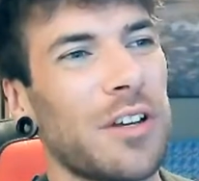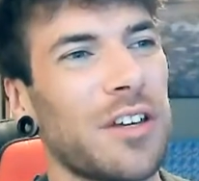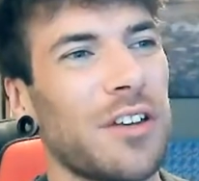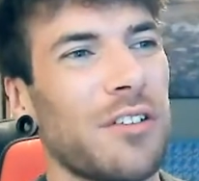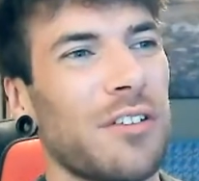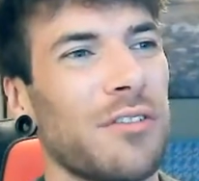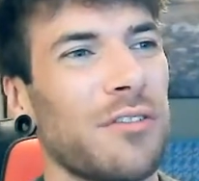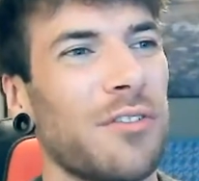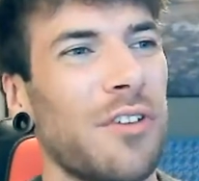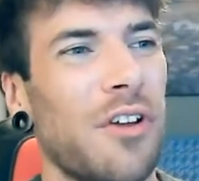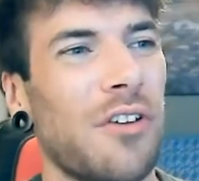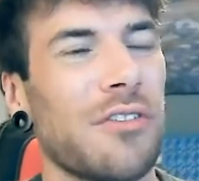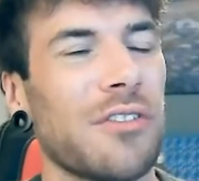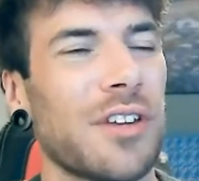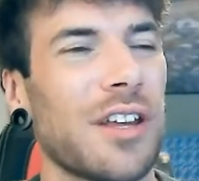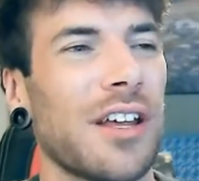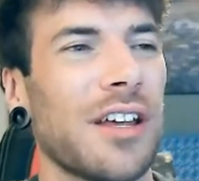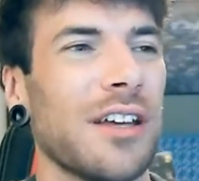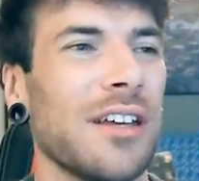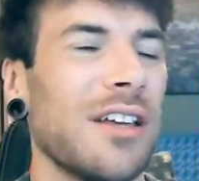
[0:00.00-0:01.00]
you're in
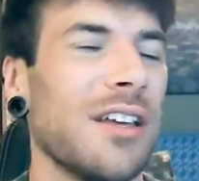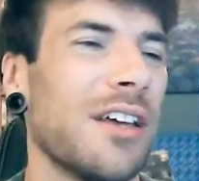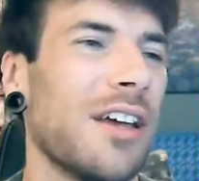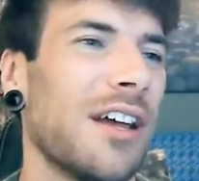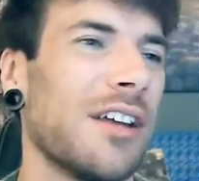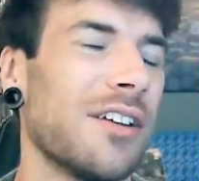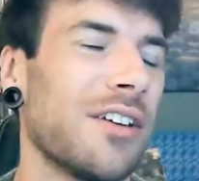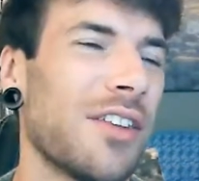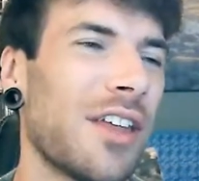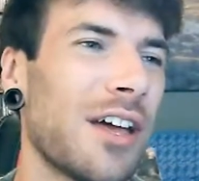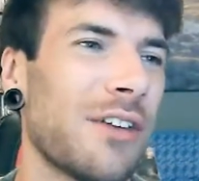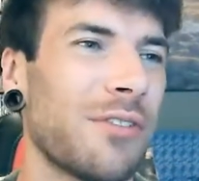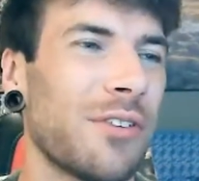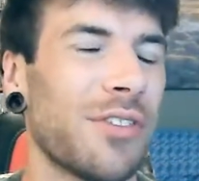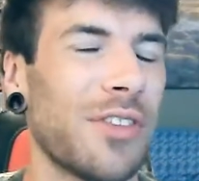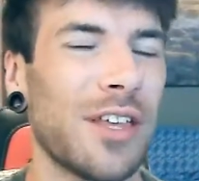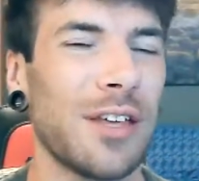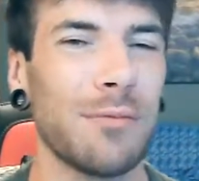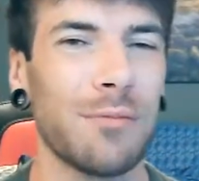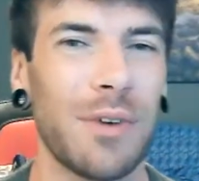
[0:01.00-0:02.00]
Florida and you're there for
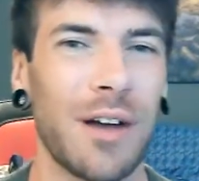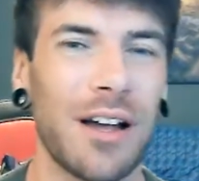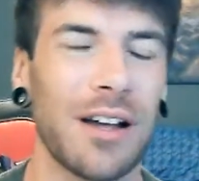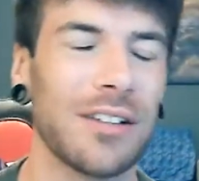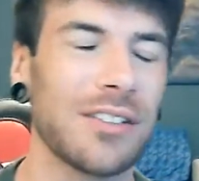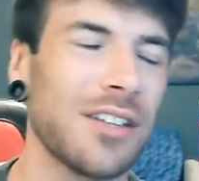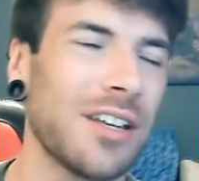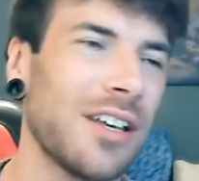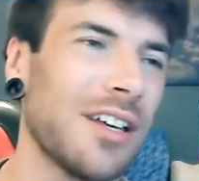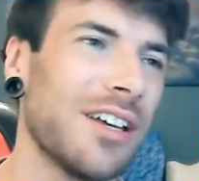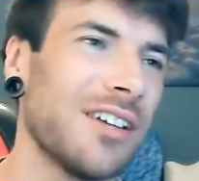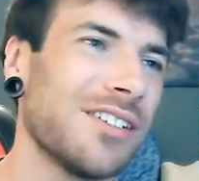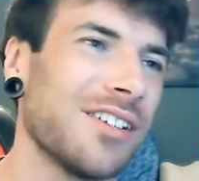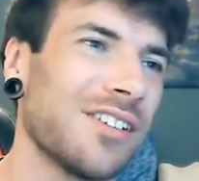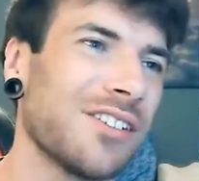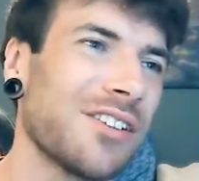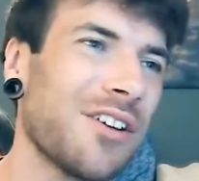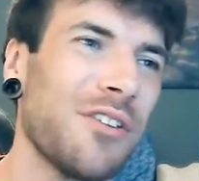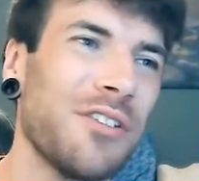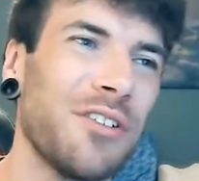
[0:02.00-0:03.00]
theme parks is
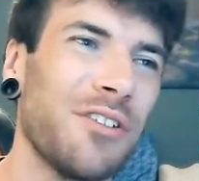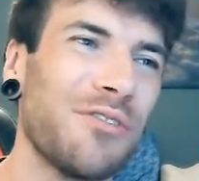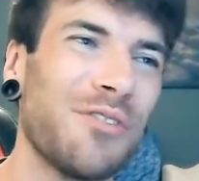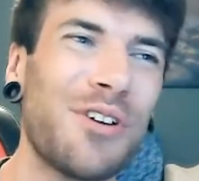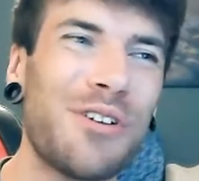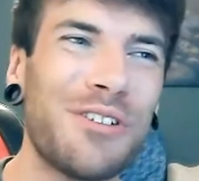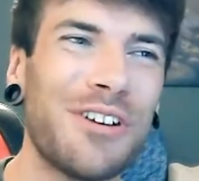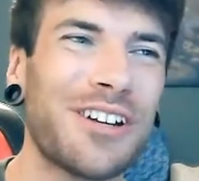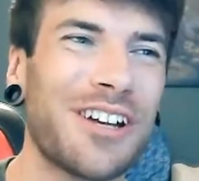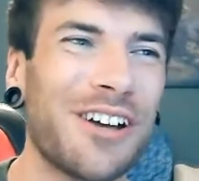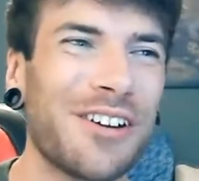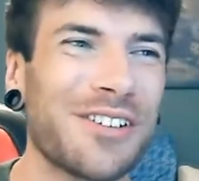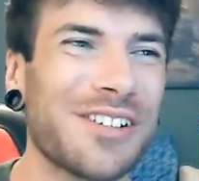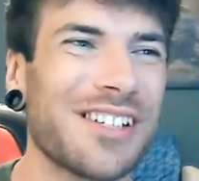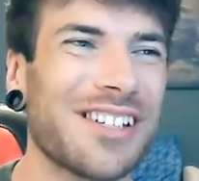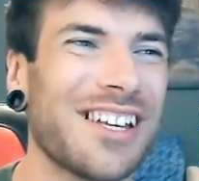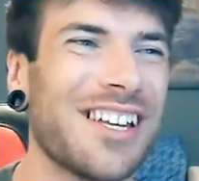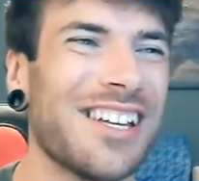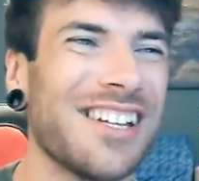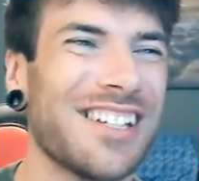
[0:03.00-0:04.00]
just going on roller
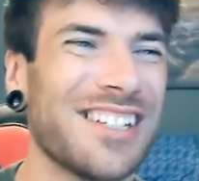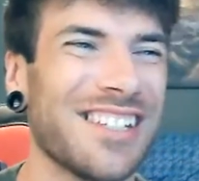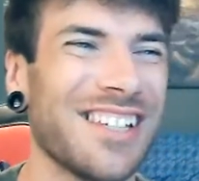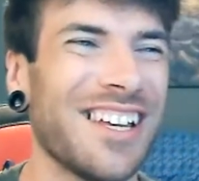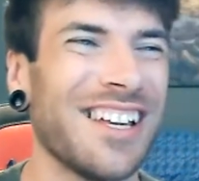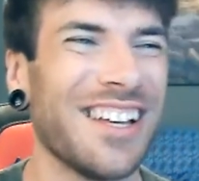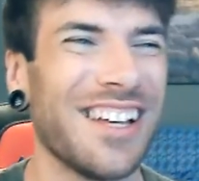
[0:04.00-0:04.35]
coasters.